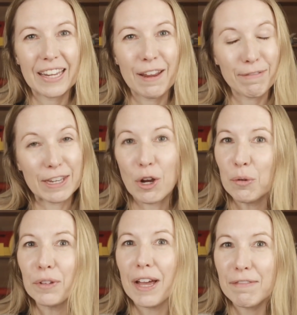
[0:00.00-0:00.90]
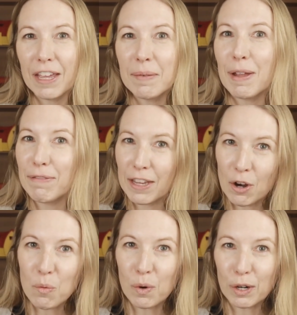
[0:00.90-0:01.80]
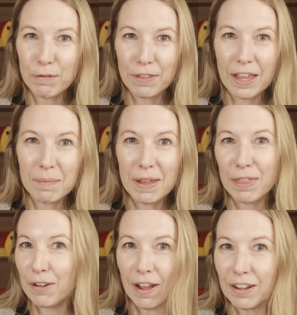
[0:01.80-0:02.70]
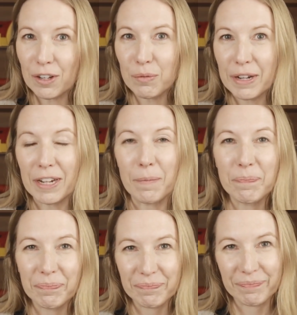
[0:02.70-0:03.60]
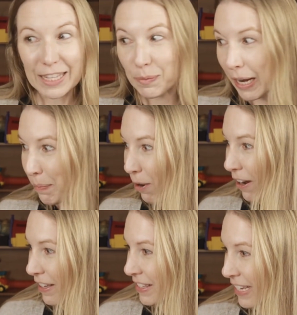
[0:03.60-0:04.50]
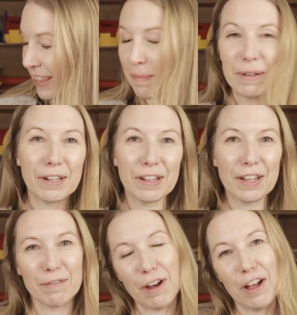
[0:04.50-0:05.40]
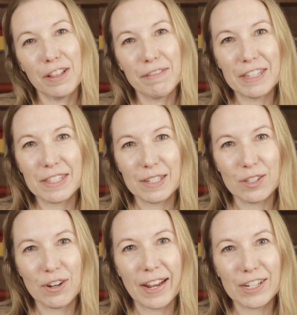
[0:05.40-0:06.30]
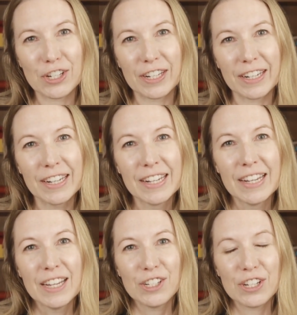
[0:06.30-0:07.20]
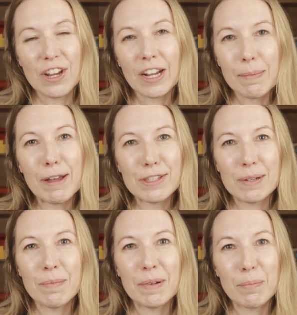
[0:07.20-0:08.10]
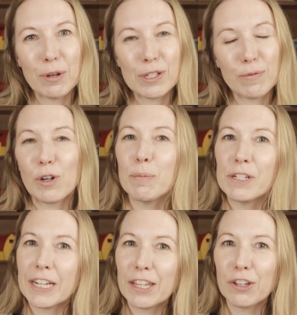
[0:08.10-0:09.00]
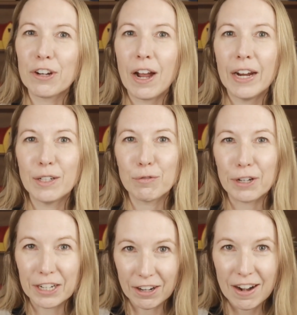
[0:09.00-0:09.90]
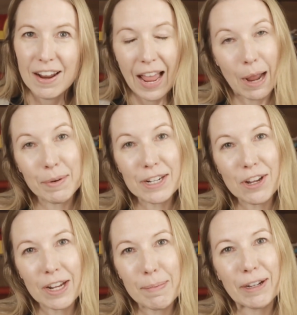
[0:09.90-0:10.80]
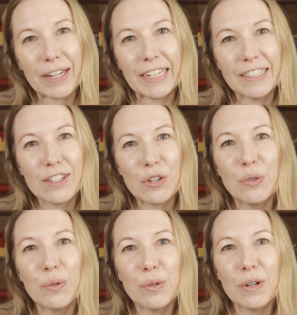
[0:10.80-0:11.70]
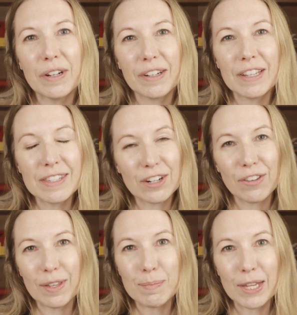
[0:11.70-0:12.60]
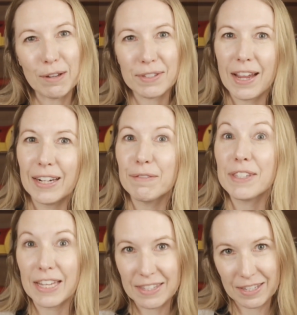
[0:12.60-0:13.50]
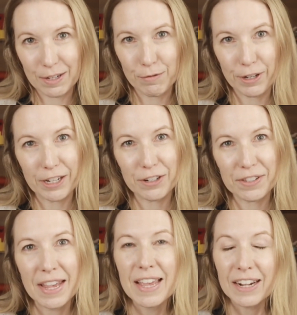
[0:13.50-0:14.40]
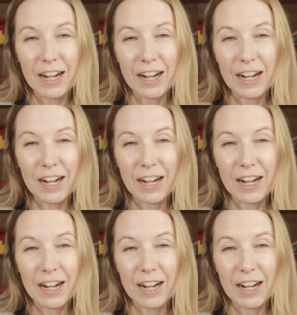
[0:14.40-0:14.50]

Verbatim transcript: If they don't love them, if they don't work for them, they're not going to read them. That's why I brought us in the middle of all of this distraction to talk about some books for a particular kind of reader. I want to talk about kids who consider themselves kind of sensitive readers.